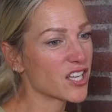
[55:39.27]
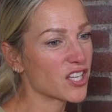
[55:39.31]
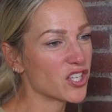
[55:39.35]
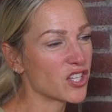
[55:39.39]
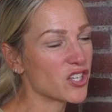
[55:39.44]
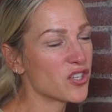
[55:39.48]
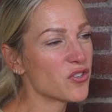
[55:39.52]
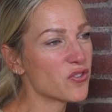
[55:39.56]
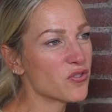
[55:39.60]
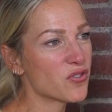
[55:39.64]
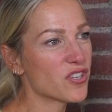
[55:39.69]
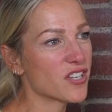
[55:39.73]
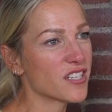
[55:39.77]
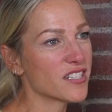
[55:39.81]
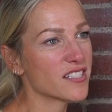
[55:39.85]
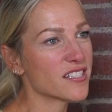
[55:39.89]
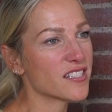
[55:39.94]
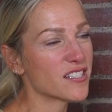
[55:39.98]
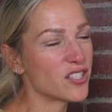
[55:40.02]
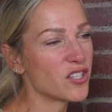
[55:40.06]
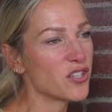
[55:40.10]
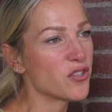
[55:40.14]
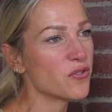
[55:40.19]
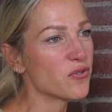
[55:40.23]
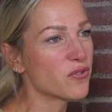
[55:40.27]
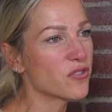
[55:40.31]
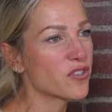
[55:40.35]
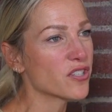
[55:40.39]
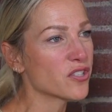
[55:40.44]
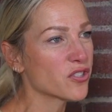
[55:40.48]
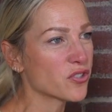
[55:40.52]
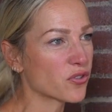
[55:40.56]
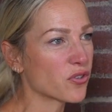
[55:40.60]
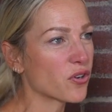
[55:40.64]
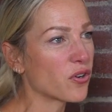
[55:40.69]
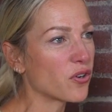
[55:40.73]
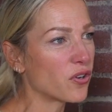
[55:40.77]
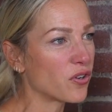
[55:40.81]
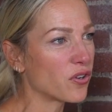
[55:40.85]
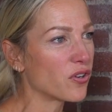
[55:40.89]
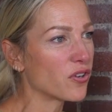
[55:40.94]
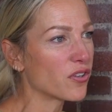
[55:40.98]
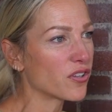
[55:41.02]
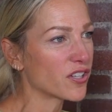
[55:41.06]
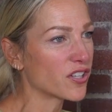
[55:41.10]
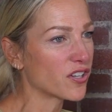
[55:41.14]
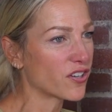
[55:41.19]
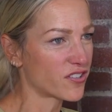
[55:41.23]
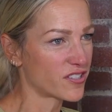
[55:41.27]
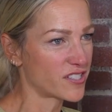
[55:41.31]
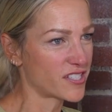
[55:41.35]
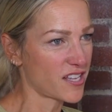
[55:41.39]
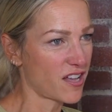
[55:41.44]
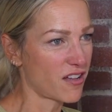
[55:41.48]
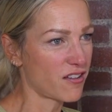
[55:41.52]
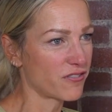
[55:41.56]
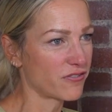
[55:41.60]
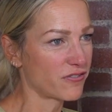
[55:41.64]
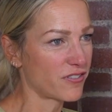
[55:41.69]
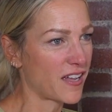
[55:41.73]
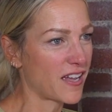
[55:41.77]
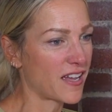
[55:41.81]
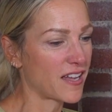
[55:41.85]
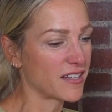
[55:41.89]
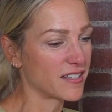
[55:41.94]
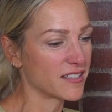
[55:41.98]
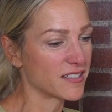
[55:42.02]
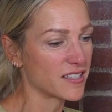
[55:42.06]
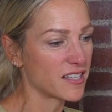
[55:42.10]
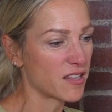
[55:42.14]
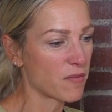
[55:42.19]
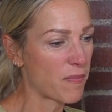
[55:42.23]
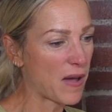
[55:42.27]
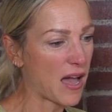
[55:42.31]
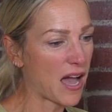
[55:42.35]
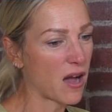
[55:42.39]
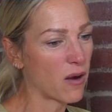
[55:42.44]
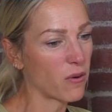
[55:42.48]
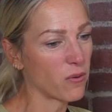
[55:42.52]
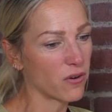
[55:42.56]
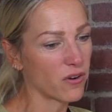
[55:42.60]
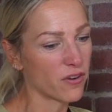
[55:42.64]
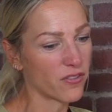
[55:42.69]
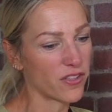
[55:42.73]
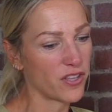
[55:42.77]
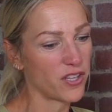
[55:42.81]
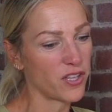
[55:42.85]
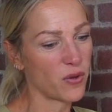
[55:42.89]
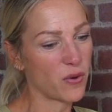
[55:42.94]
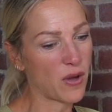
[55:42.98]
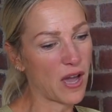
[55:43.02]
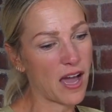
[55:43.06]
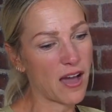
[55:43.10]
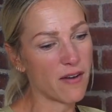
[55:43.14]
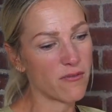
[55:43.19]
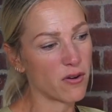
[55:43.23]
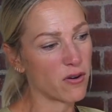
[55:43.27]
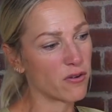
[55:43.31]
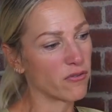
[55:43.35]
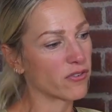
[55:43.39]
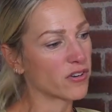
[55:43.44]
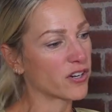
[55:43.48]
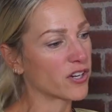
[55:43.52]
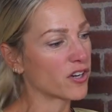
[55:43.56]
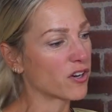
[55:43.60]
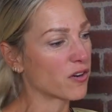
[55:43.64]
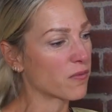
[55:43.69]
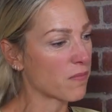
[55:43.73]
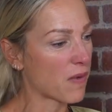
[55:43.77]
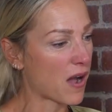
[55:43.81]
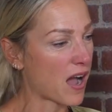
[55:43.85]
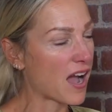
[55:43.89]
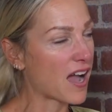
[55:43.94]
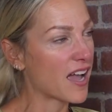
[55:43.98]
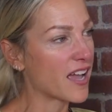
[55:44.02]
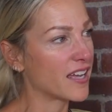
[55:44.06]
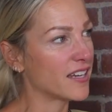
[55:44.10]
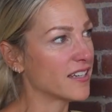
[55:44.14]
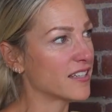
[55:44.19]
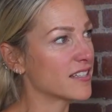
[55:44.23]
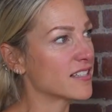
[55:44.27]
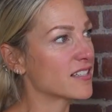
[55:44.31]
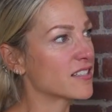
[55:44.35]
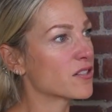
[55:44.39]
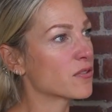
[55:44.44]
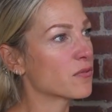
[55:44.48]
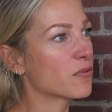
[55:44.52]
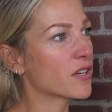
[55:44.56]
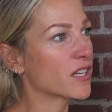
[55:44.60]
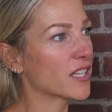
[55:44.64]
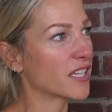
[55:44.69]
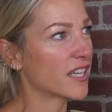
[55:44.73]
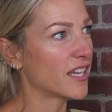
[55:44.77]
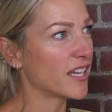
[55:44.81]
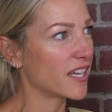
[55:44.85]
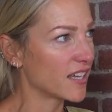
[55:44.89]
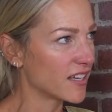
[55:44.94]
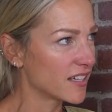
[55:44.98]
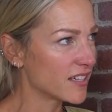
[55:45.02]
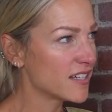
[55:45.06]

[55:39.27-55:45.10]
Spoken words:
you control yourself and the power that you have over your mind, and to really